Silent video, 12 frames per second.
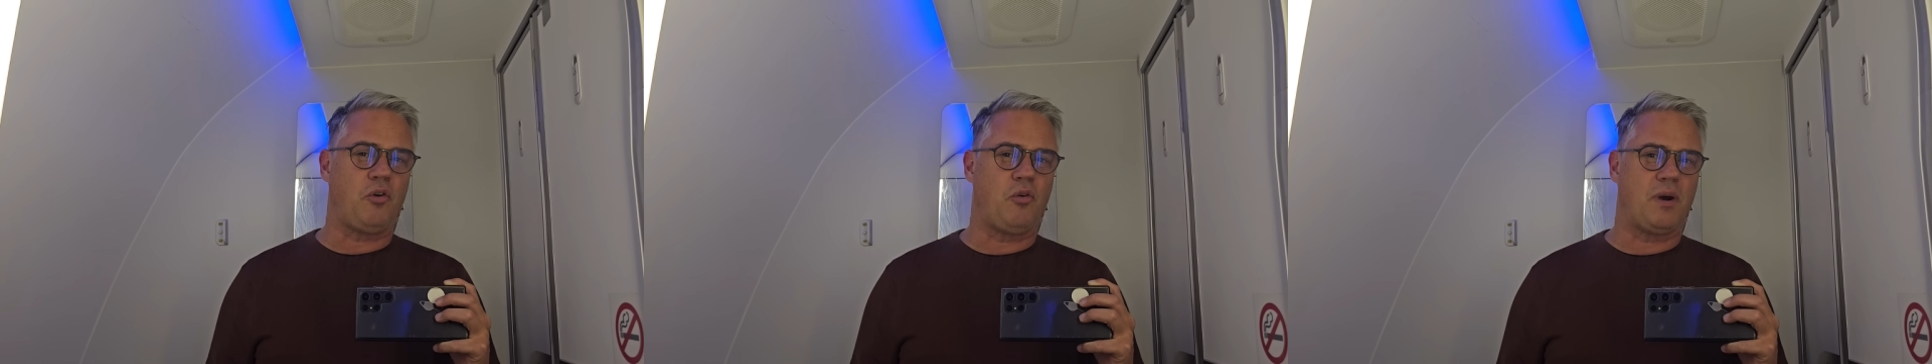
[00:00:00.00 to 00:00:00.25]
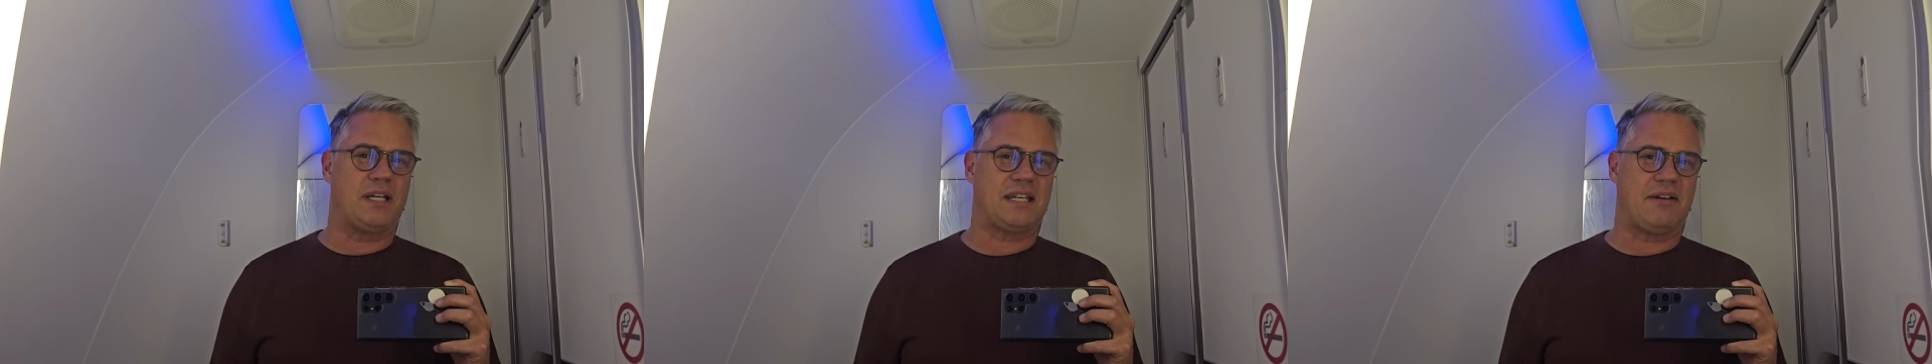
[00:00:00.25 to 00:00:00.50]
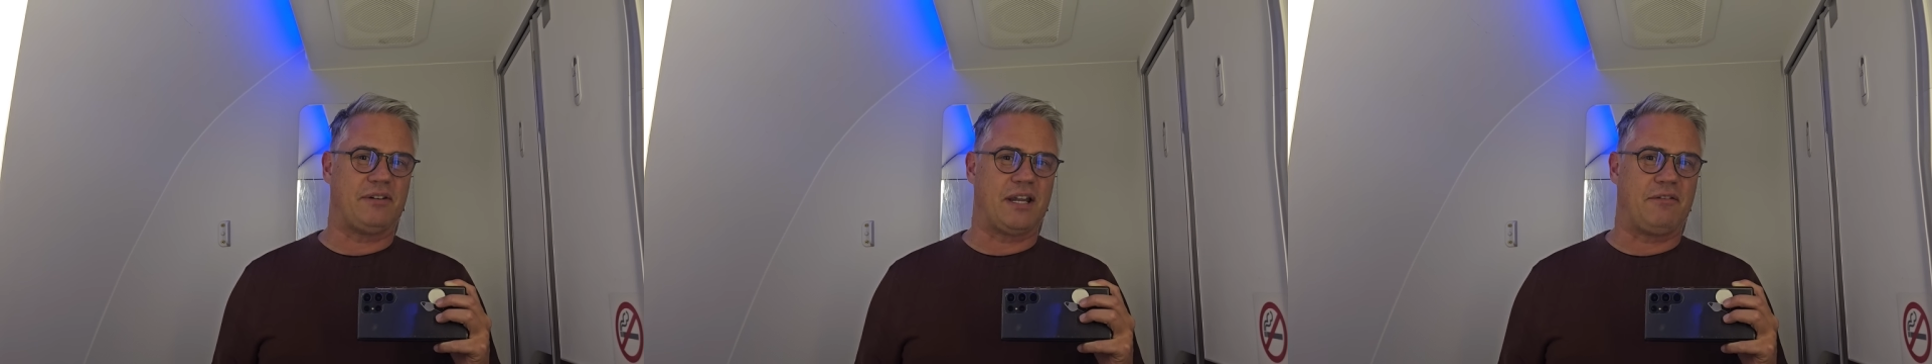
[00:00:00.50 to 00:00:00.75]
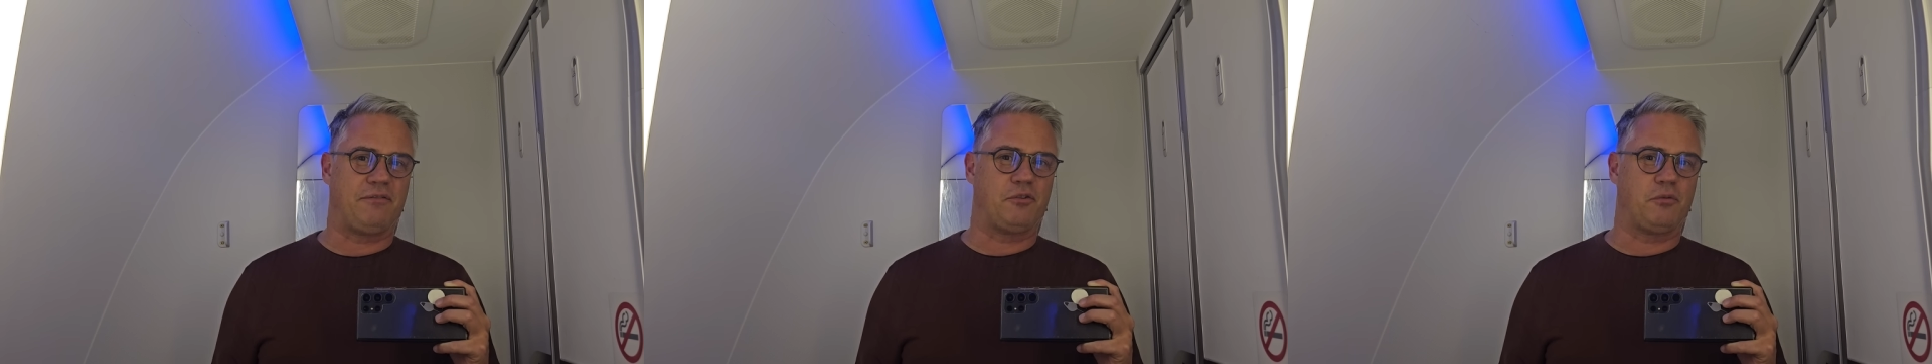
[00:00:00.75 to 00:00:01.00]
always have
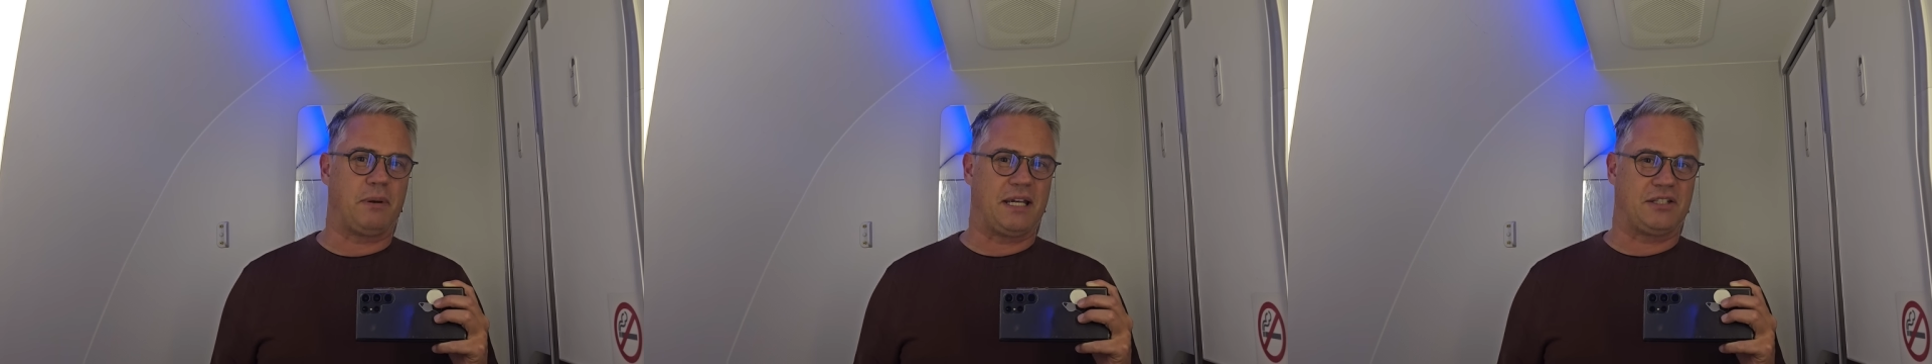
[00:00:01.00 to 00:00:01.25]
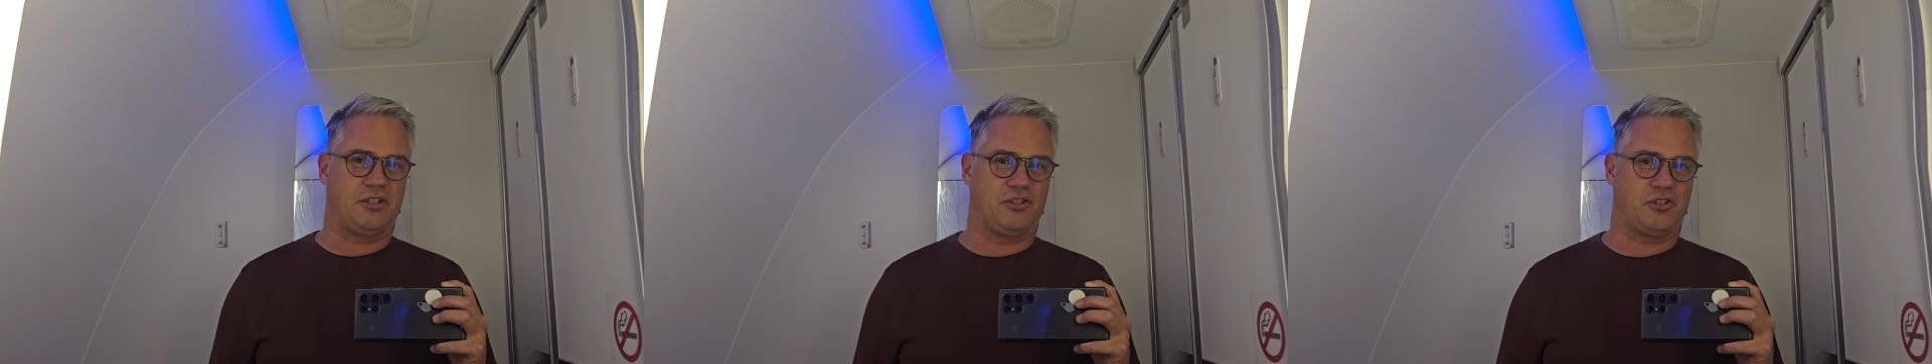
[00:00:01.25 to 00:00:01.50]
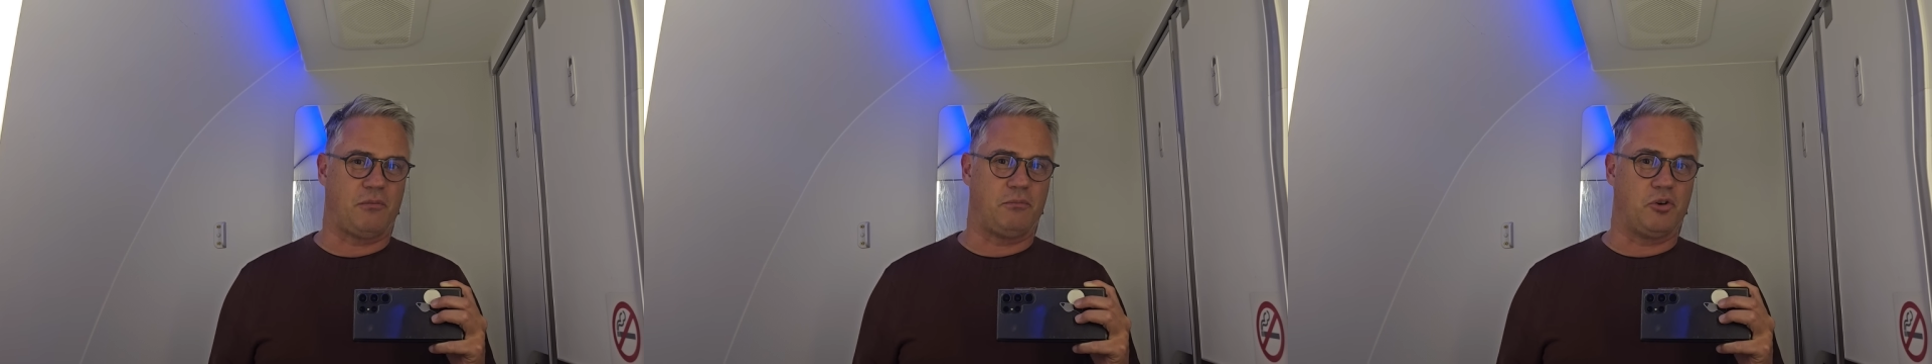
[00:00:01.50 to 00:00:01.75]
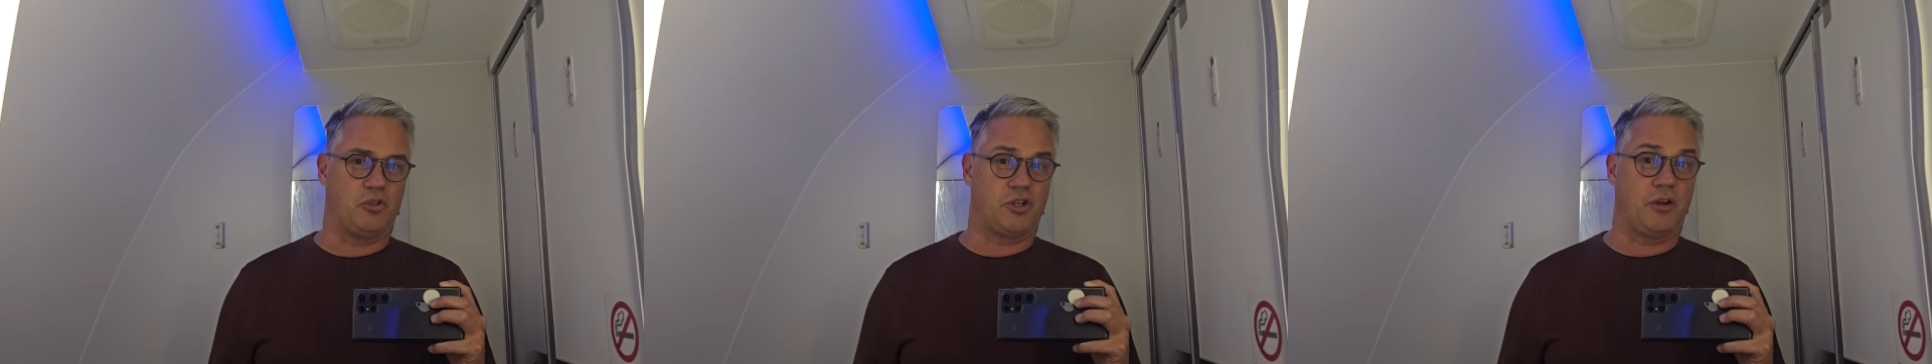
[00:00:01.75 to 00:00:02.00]
enough for all passengers on board.